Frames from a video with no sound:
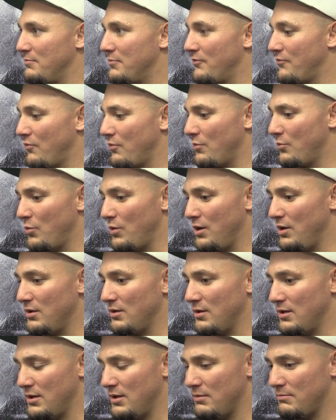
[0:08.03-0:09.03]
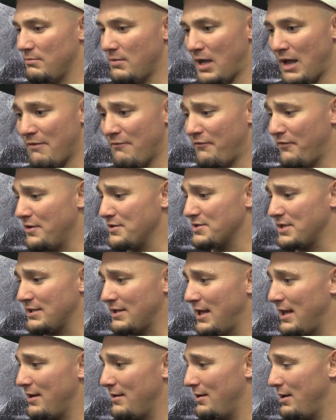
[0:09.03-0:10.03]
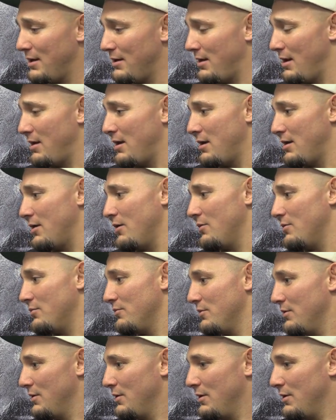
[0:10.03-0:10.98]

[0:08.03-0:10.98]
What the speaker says: perform well and have a finish like that, and I know